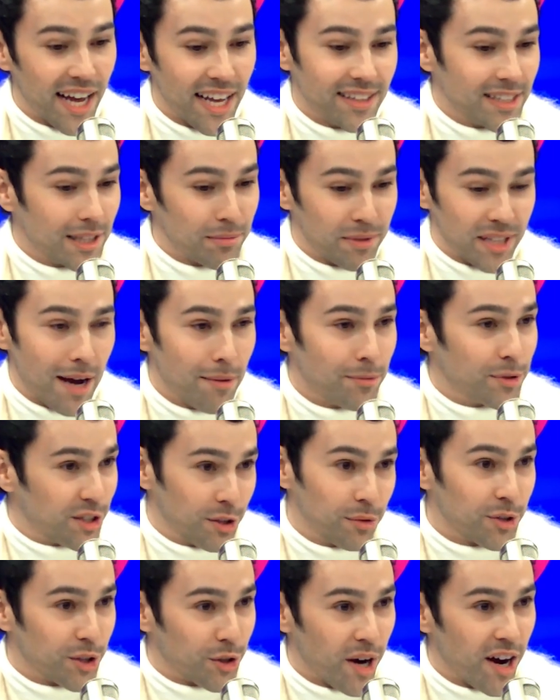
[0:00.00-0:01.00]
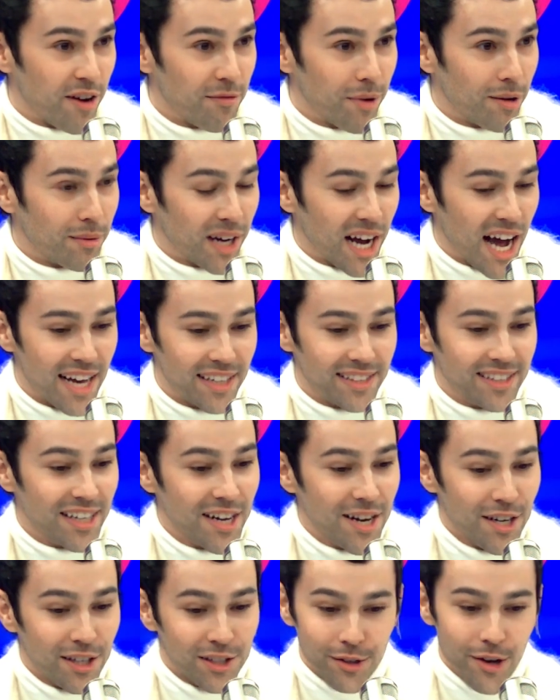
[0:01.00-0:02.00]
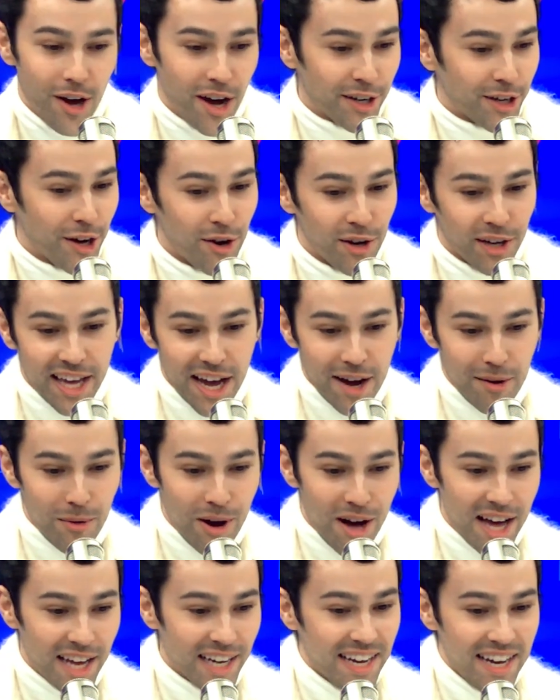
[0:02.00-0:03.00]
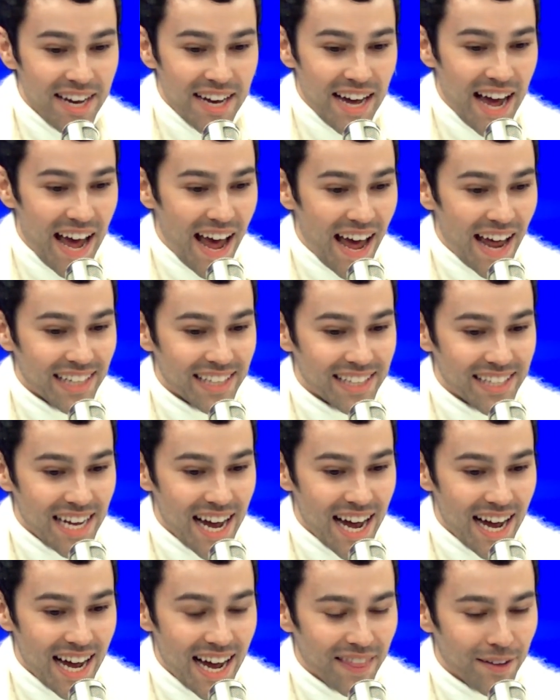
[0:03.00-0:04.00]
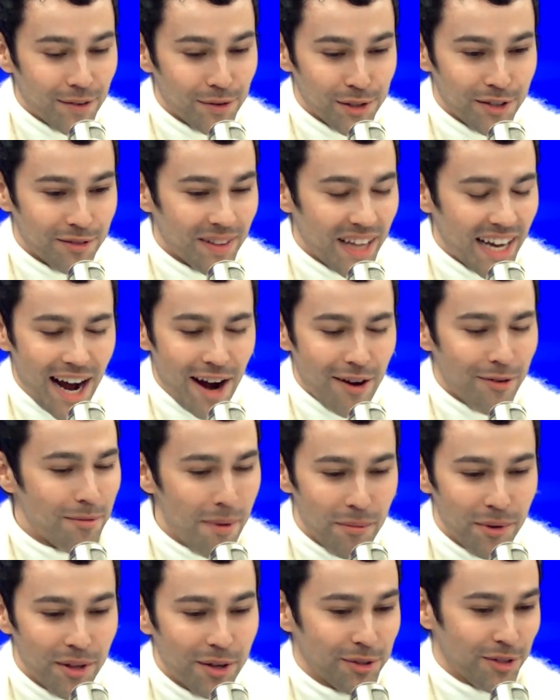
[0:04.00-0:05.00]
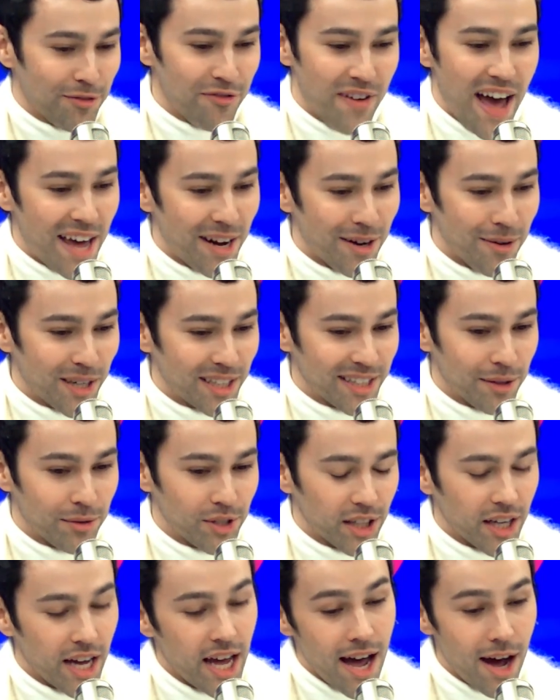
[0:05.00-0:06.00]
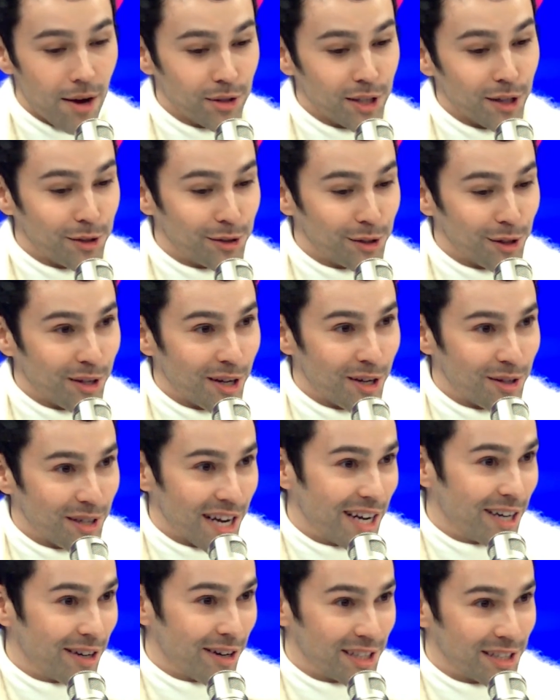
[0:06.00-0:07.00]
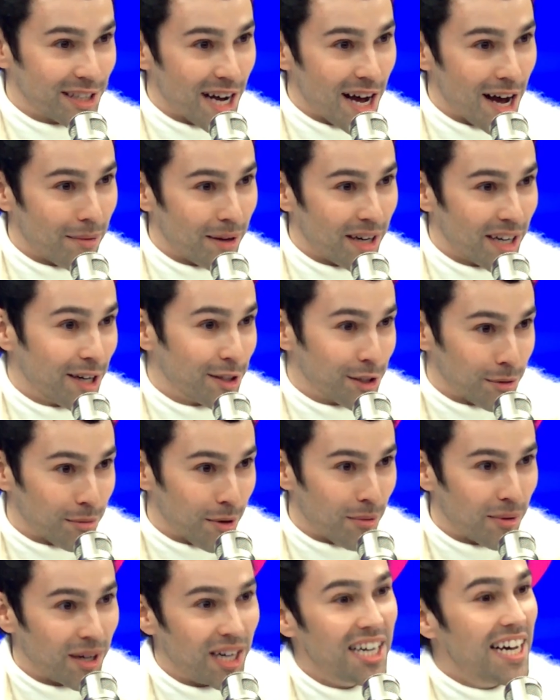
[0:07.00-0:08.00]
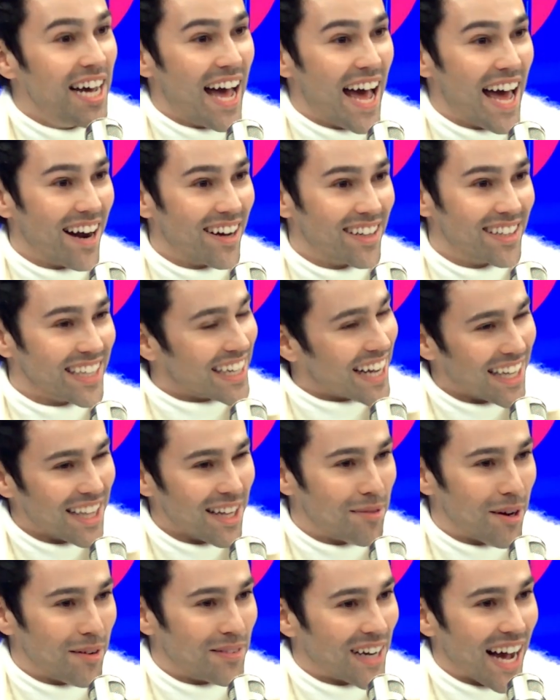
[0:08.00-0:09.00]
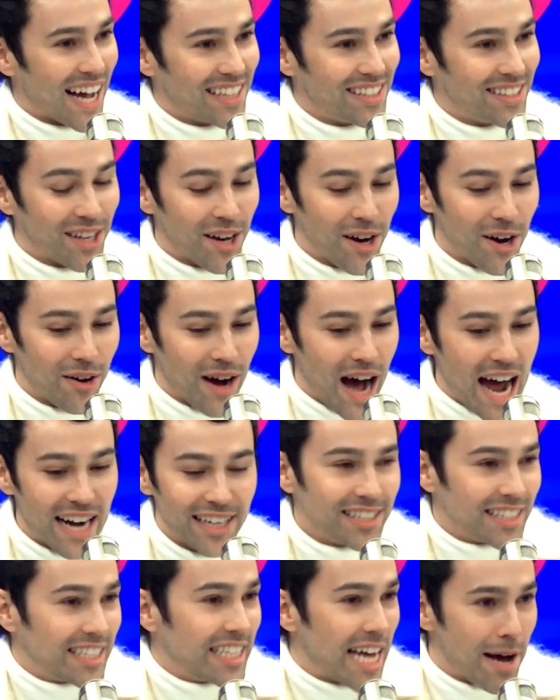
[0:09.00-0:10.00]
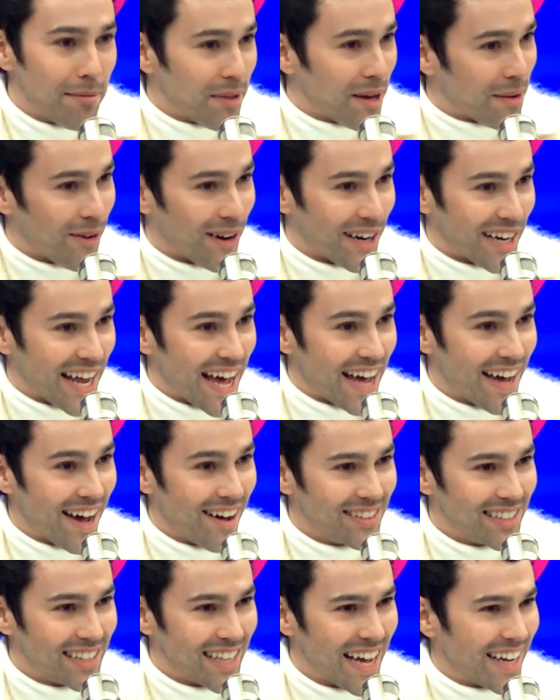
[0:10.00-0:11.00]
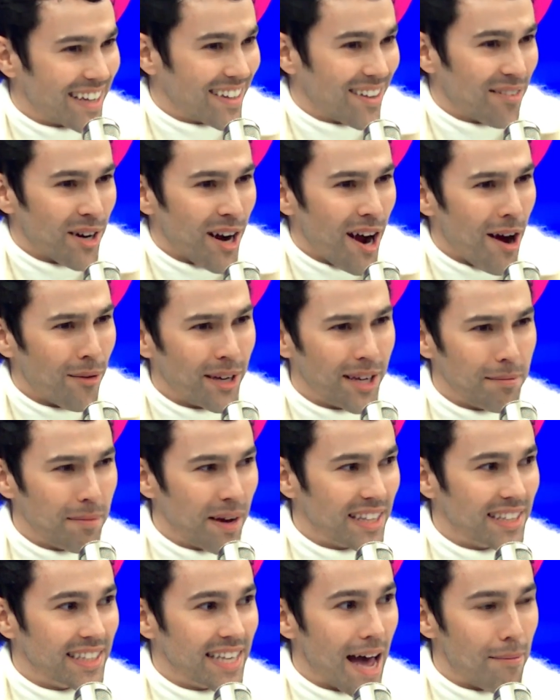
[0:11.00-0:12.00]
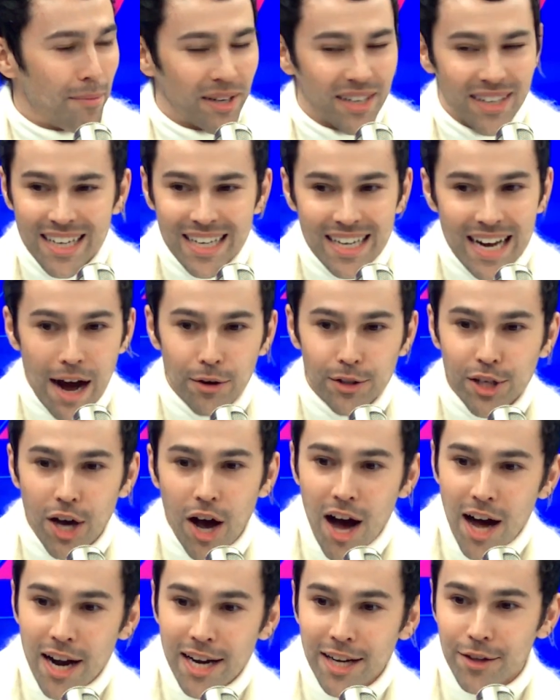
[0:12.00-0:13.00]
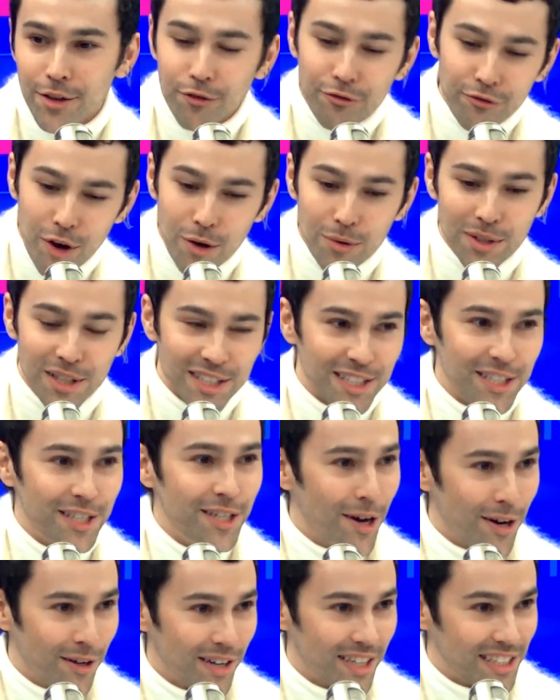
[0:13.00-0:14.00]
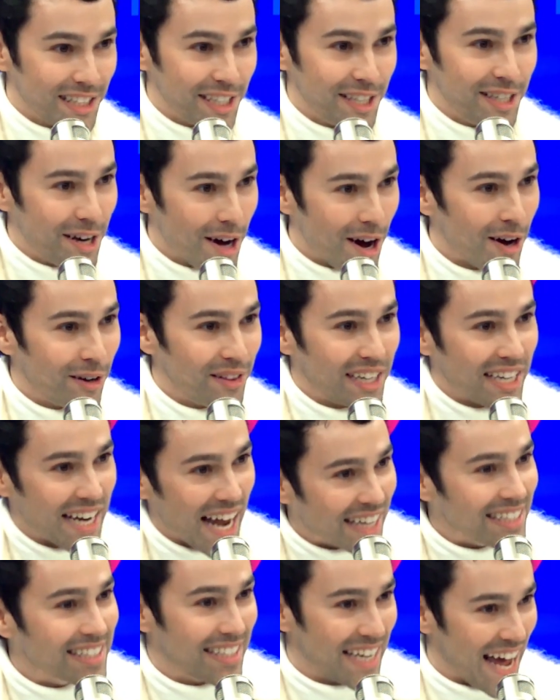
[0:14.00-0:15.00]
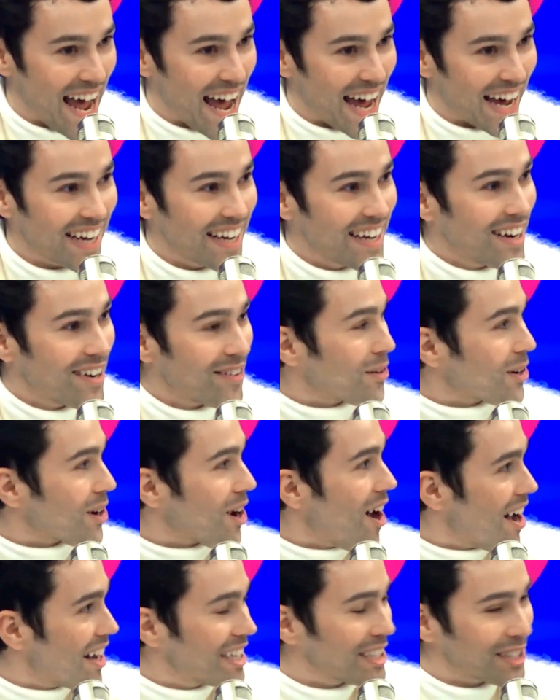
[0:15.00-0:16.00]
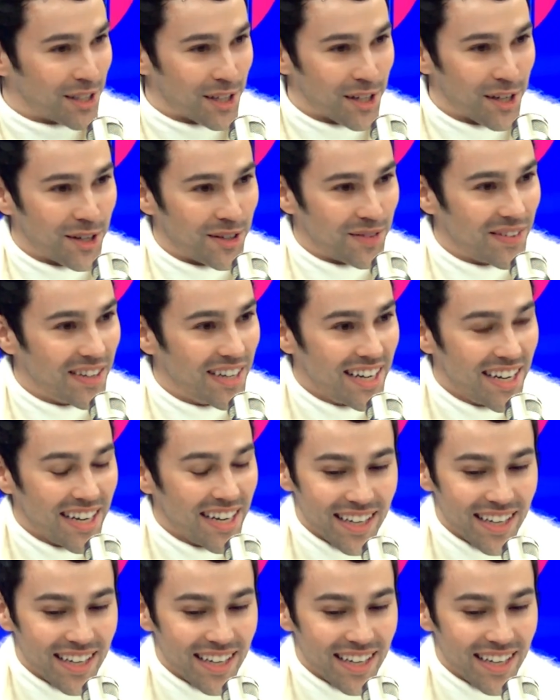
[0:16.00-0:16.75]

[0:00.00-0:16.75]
And sometimes she would crave Boba Guys, yep. so I'd go and get one, and uh, and there was a, like I remember there was a fan who worked there was like, hey, I was at your show the other day, great job, uh, here's your boba, and I was like, I love boba guys, yeah. so I just DM'd them one day. I was like, I wonder how we can make this happen. Awesome. I was on the phone with the CEO CEO the next day. We're on a Zoom.